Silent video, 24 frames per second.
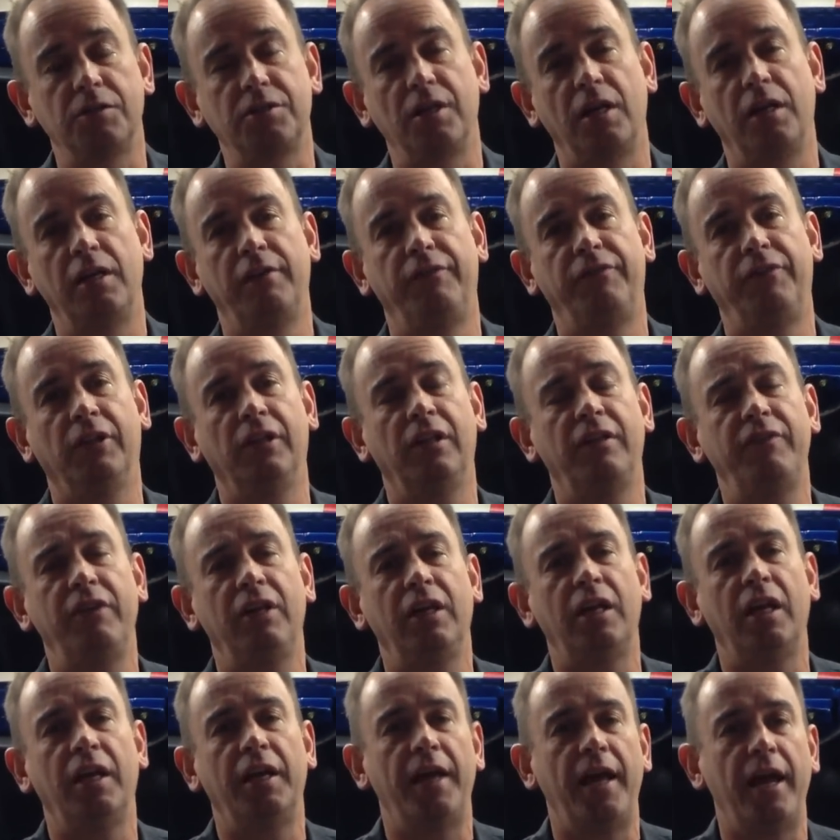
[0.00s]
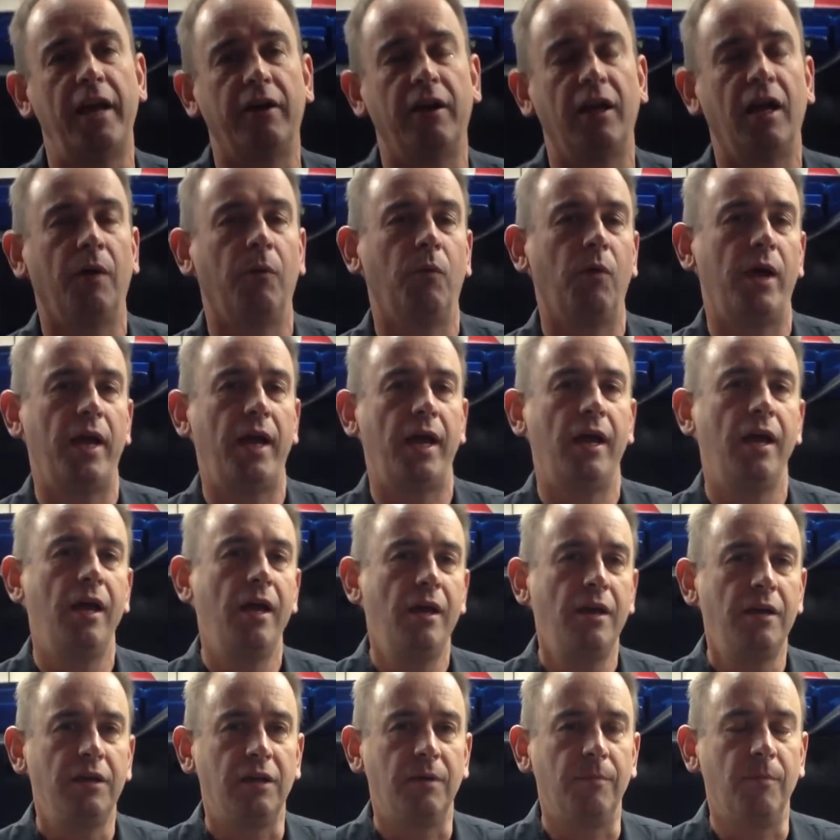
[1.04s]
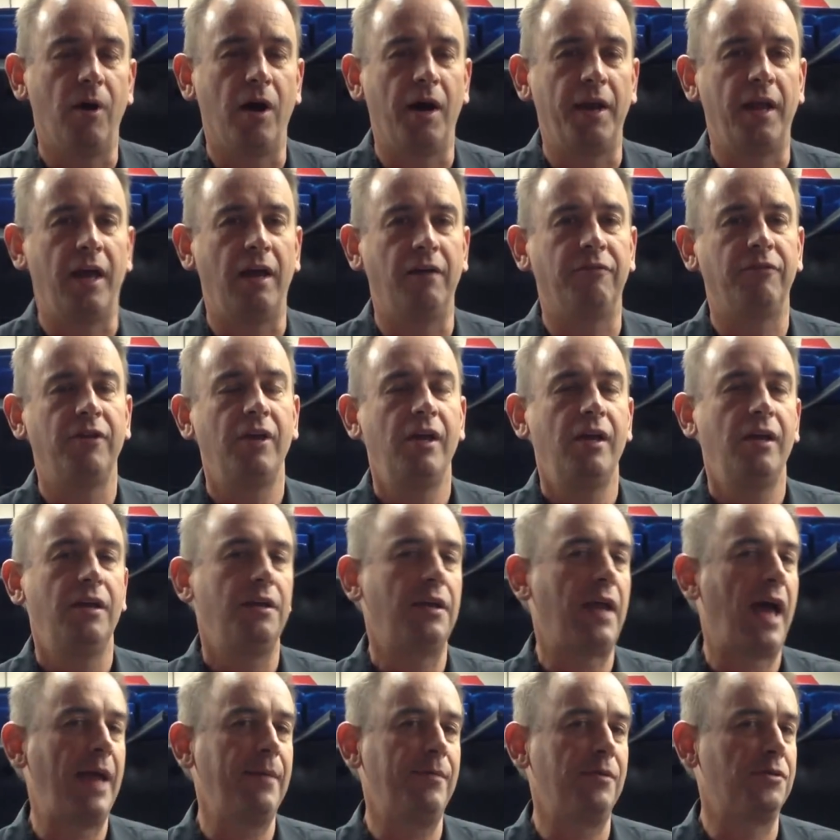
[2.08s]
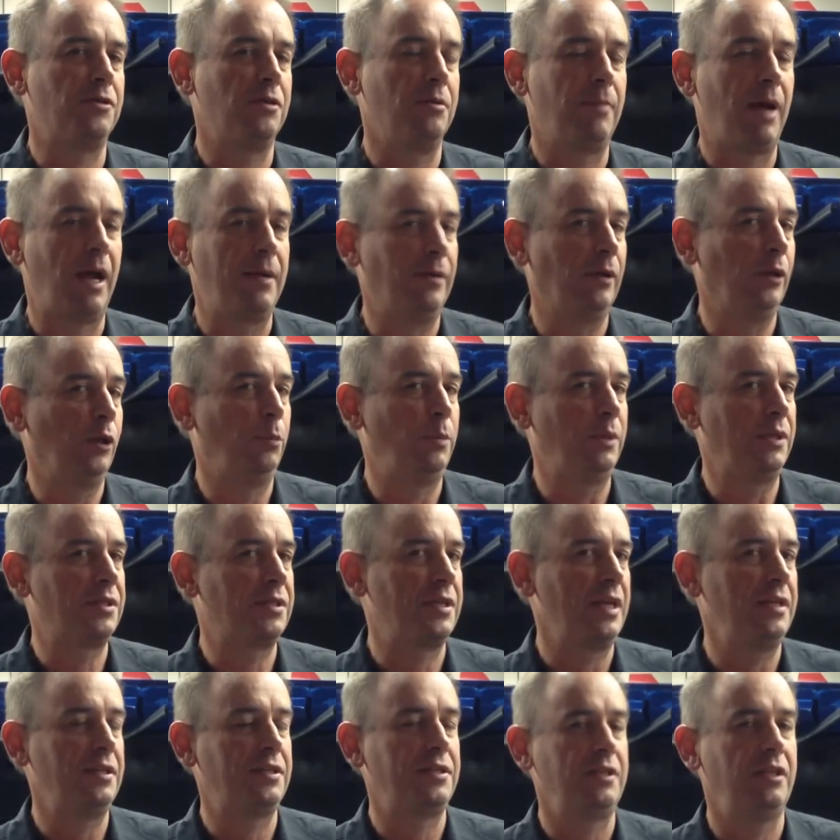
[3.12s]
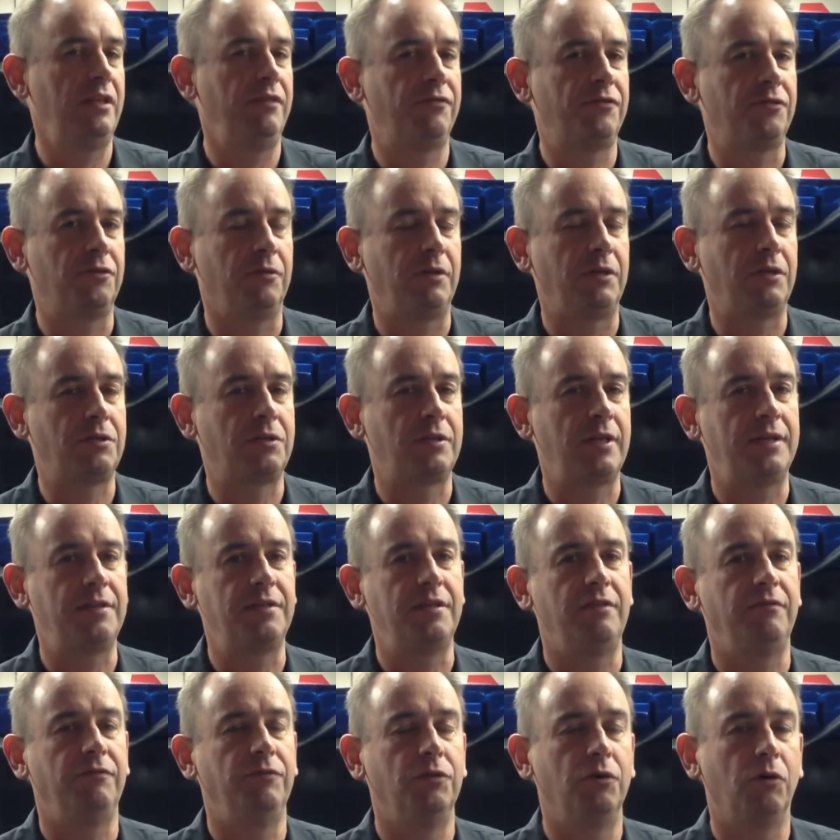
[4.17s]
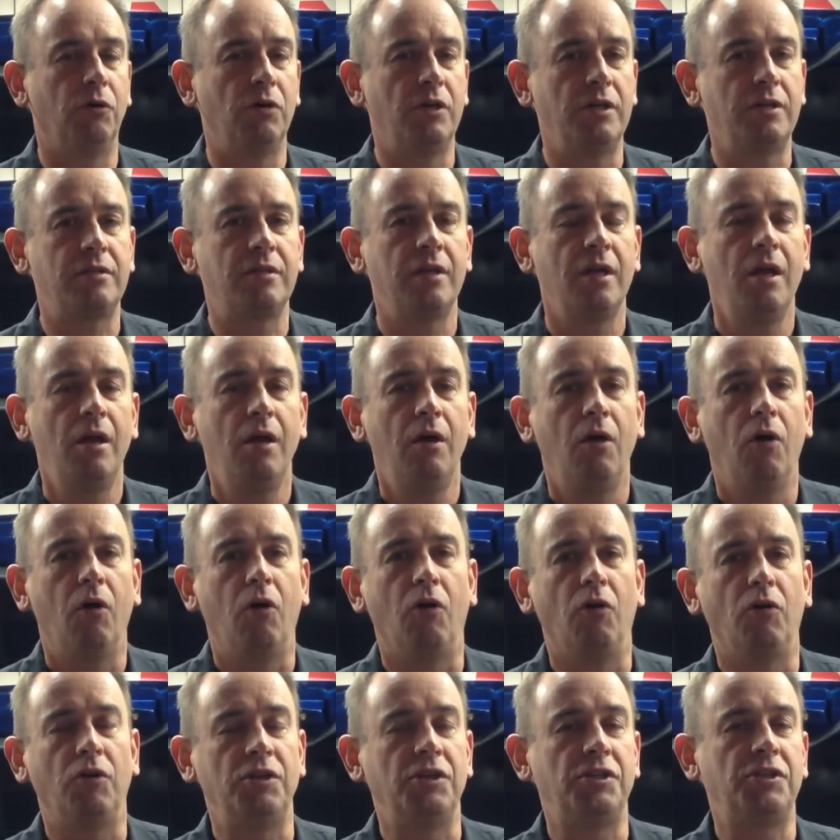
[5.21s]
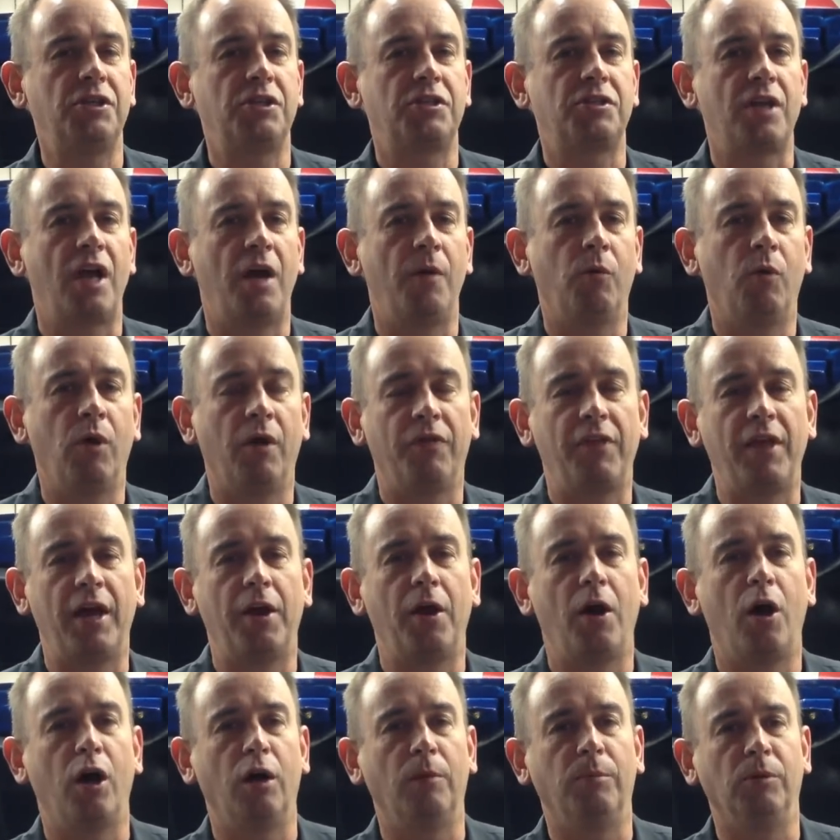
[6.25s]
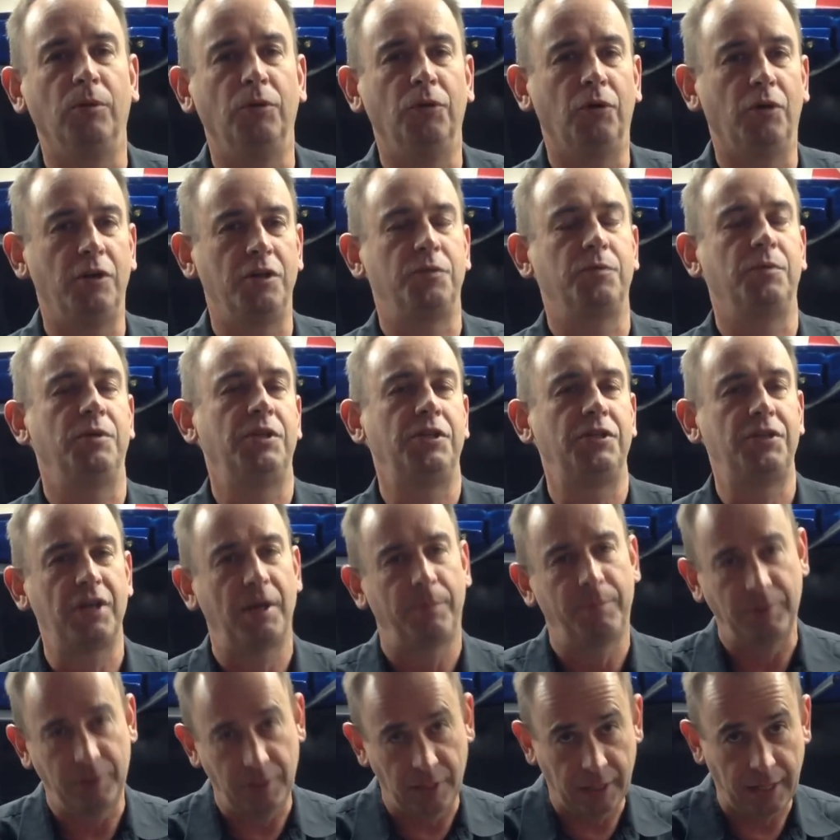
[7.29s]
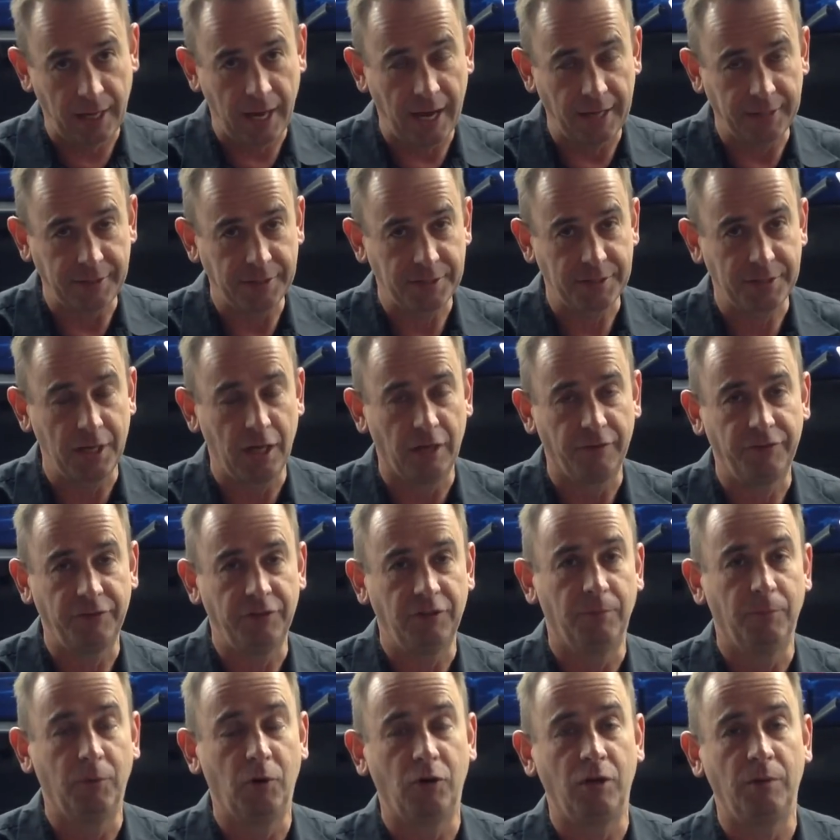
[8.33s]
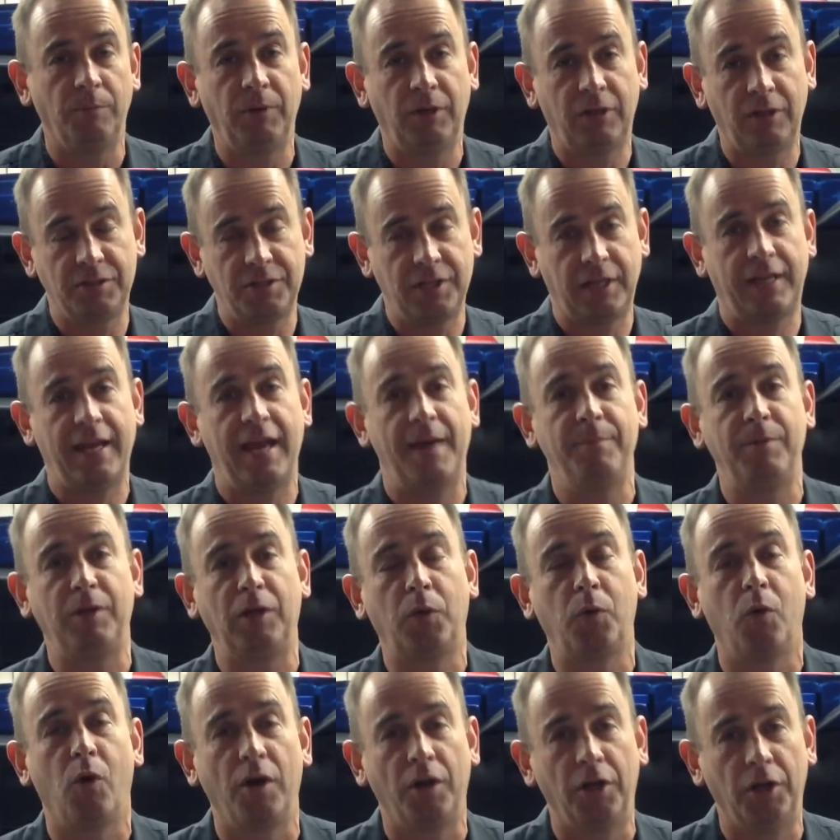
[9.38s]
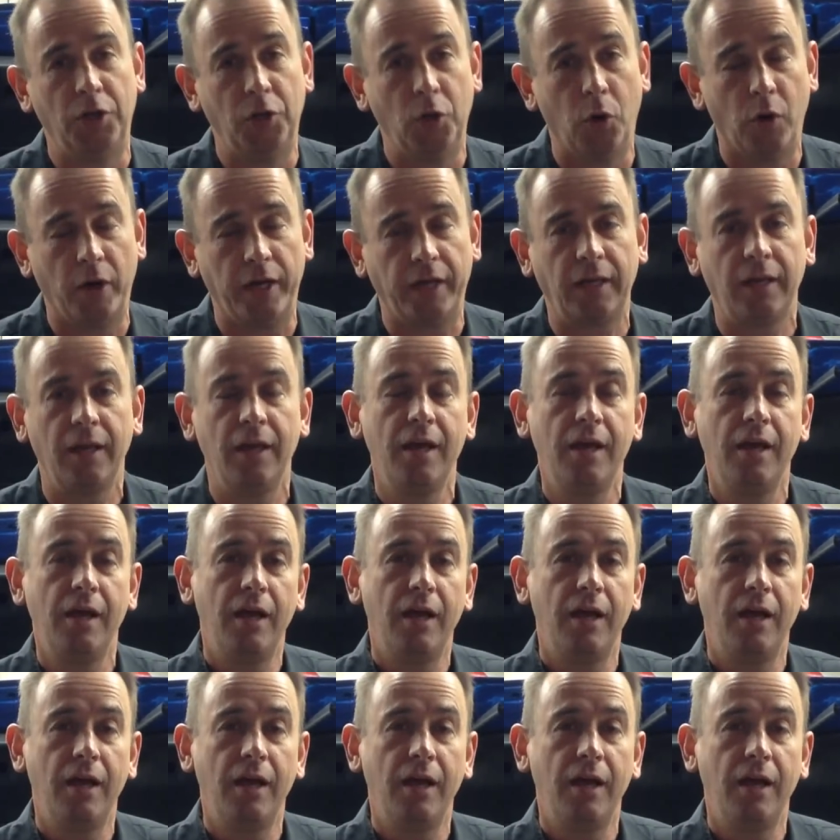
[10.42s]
So if you're living in an area where you might have neighbours who may be a little bit sensitive to excessive noise, or you just don't want that horrible noise when you jump in the car yourself in the morning because it can be quite annoying,